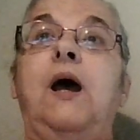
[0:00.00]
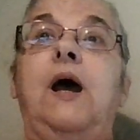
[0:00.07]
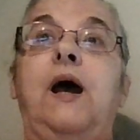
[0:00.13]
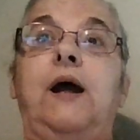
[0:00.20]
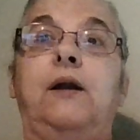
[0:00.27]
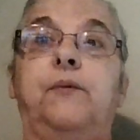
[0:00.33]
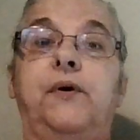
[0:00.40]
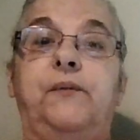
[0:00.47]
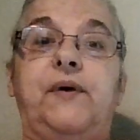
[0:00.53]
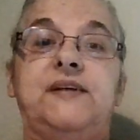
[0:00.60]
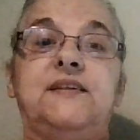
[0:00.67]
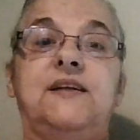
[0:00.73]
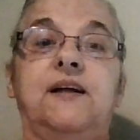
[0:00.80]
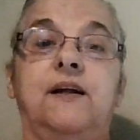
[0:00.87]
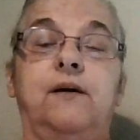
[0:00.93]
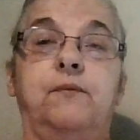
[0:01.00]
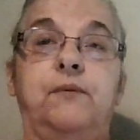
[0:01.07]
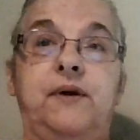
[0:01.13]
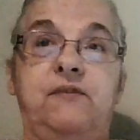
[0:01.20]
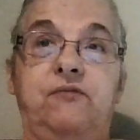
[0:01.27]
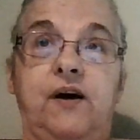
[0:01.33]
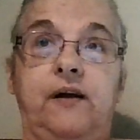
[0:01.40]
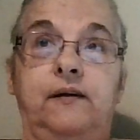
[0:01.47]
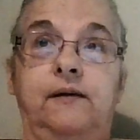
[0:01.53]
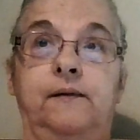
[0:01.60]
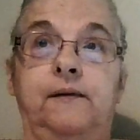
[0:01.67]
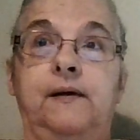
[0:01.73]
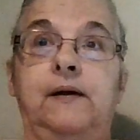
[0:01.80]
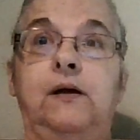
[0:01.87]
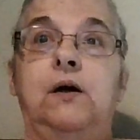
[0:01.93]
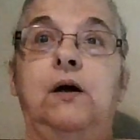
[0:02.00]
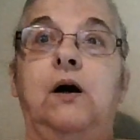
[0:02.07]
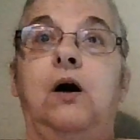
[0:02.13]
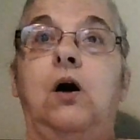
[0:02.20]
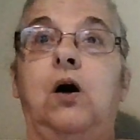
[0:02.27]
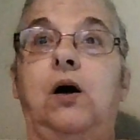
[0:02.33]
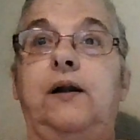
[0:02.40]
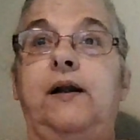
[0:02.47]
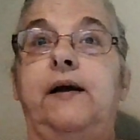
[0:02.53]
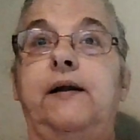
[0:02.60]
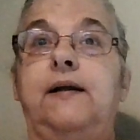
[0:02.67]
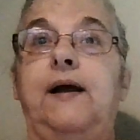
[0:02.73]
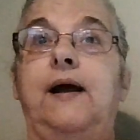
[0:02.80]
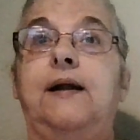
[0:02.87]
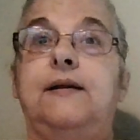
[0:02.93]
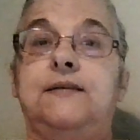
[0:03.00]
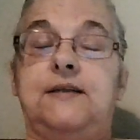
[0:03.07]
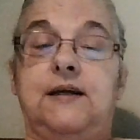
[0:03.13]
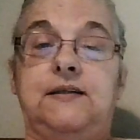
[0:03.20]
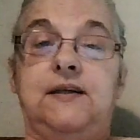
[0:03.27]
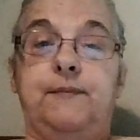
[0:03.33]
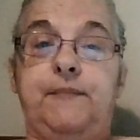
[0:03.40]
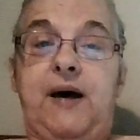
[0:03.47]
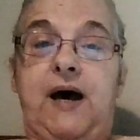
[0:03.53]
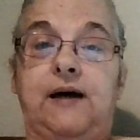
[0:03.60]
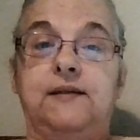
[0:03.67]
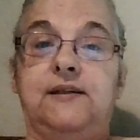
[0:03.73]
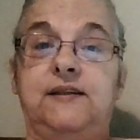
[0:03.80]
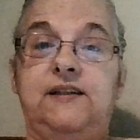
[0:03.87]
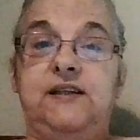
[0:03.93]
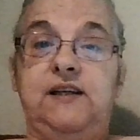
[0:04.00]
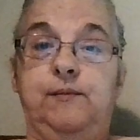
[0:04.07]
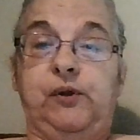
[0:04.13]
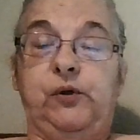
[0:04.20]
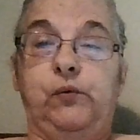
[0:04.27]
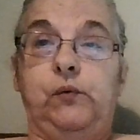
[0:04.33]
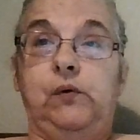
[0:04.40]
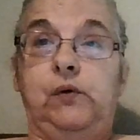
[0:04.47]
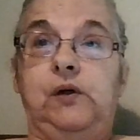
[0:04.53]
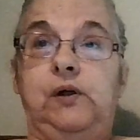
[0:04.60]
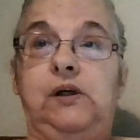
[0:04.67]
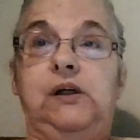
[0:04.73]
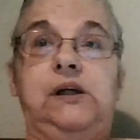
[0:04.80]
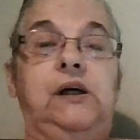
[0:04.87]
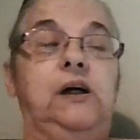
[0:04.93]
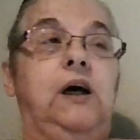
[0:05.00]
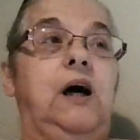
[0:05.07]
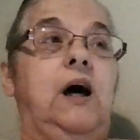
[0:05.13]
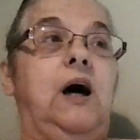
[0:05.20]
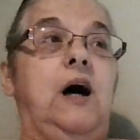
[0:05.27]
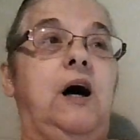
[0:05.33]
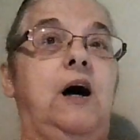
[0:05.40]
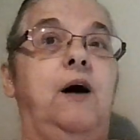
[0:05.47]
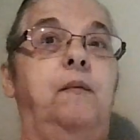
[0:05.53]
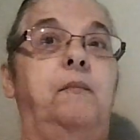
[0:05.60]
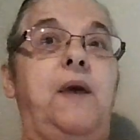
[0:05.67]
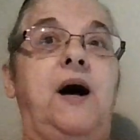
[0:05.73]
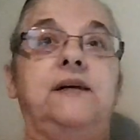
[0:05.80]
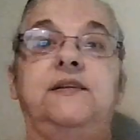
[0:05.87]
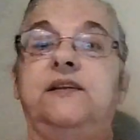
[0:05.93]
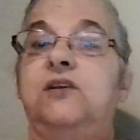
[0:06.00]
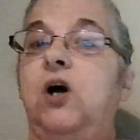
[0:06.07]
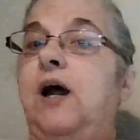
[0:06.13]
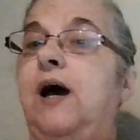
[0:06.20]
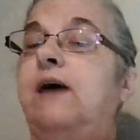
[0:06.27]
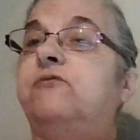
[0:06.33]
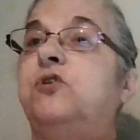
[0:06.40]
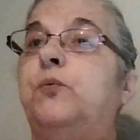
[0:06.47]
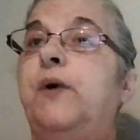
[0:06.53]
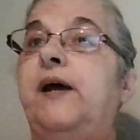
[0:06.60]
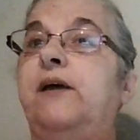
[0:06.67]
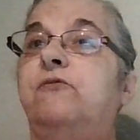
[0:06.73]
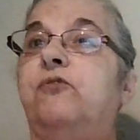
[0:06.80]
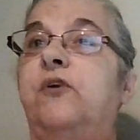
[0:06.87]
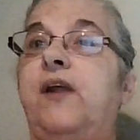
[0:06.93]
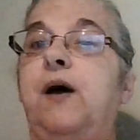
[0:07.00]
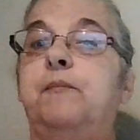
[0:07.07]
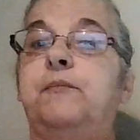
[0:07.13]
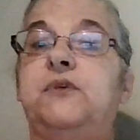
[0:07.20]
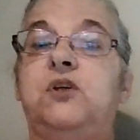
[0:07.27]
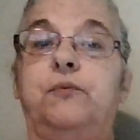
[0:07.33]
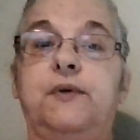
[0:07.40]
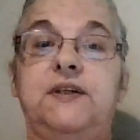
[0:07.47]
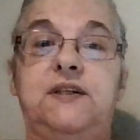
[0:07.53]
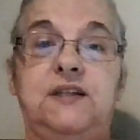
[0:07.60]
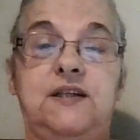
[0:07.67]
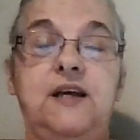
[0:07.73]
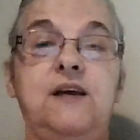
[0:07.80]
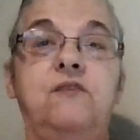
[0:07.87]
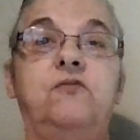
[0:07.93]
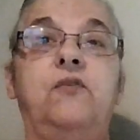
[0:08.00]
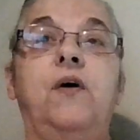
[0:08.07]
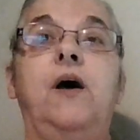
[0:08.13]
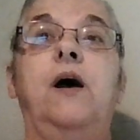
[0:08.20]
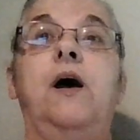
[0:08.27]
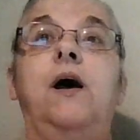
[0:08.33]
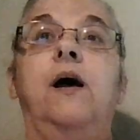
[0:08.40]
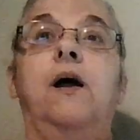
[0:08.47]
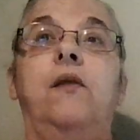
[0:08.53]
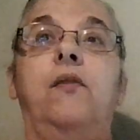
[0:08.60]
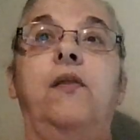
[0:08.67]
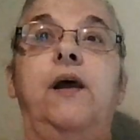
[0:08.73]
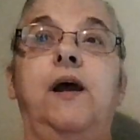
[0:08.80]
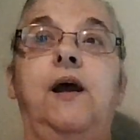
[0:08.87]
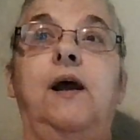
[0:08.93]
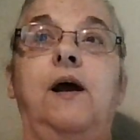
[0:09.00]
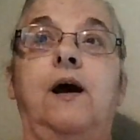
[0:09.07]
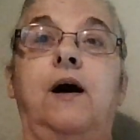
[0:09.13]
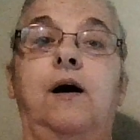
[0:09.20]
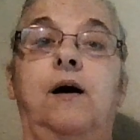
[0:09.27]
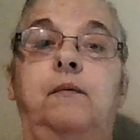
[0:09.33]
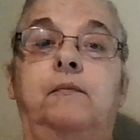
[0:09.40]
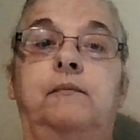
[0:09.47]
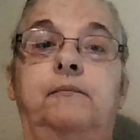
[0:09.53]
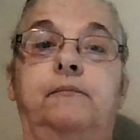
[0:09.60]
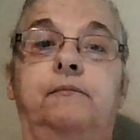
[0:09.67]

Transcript: and I requested a refund on it and sent it back to Temu. Um, I did not have to wait for them to receive the um,